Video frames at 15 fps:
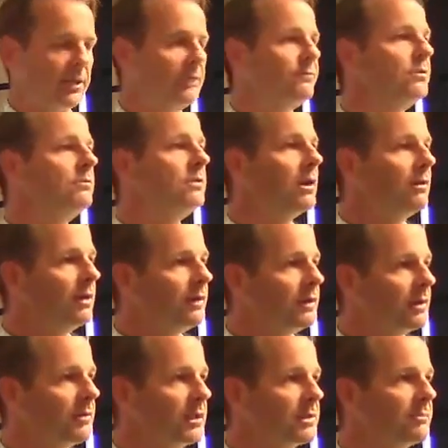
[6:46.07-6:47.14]
And if you know
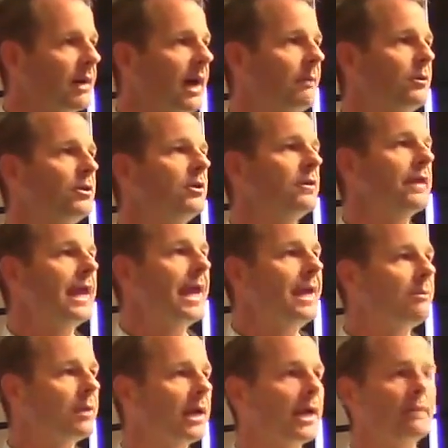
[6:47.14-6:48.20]
anything about the Bible, you know that
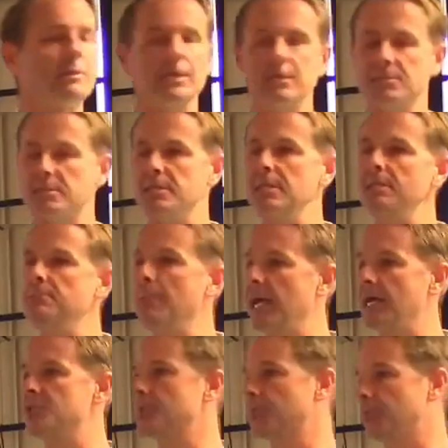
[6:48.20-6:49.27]
Abraham is the
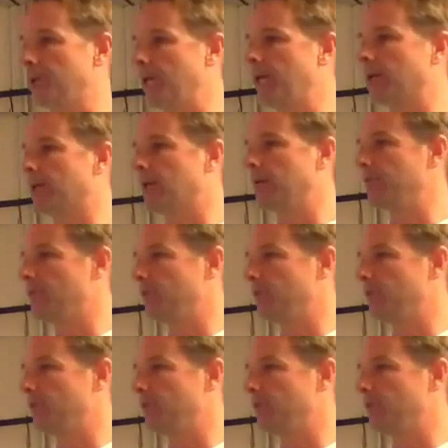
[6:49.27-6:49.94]
major player of